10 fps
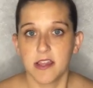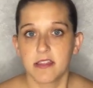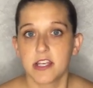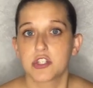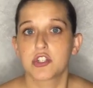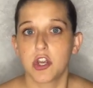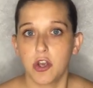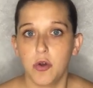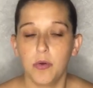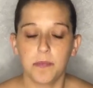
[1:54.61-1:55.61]
that
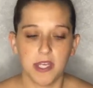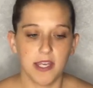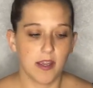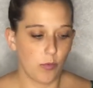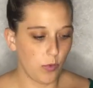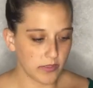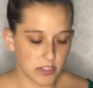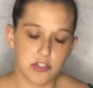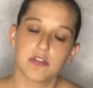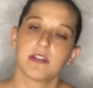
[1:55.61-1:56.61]
show me what the
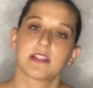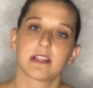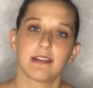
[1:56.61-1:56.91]
students